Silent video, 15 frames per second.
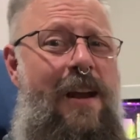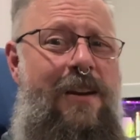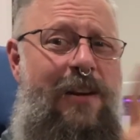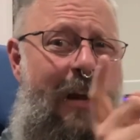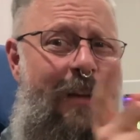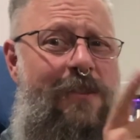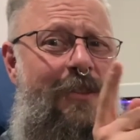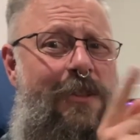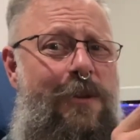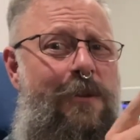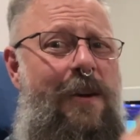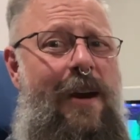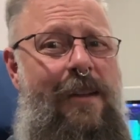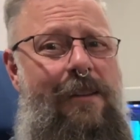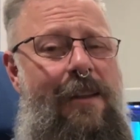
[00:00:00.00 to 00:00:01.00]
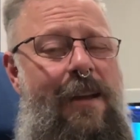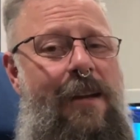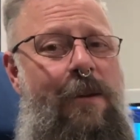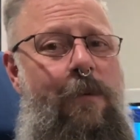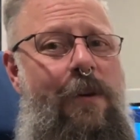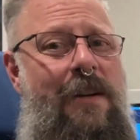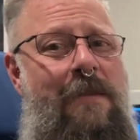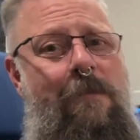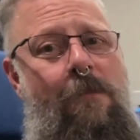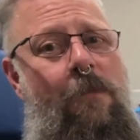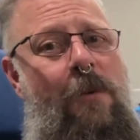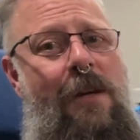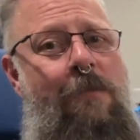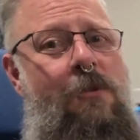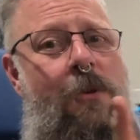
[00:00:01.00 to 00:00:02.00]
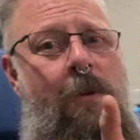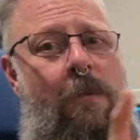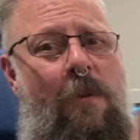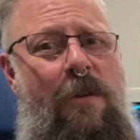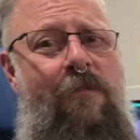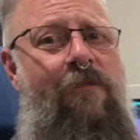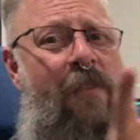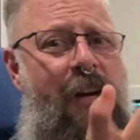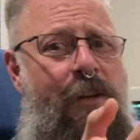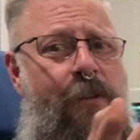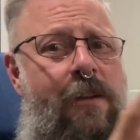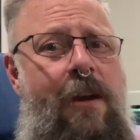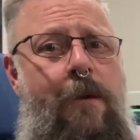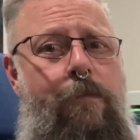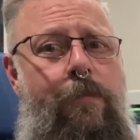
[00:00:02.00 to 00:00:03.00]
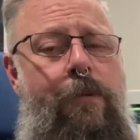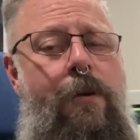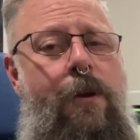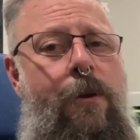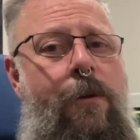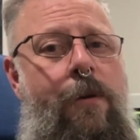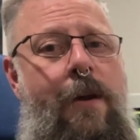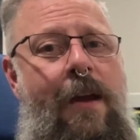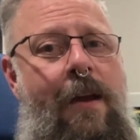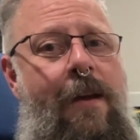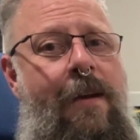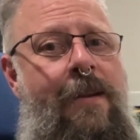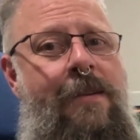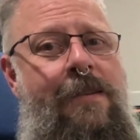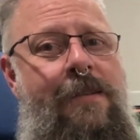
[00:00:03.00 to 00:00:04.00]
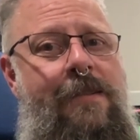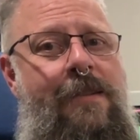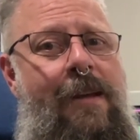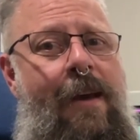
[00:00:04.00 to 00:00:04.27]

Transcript: Not too unlike what I'm doing with Final Cut Pro and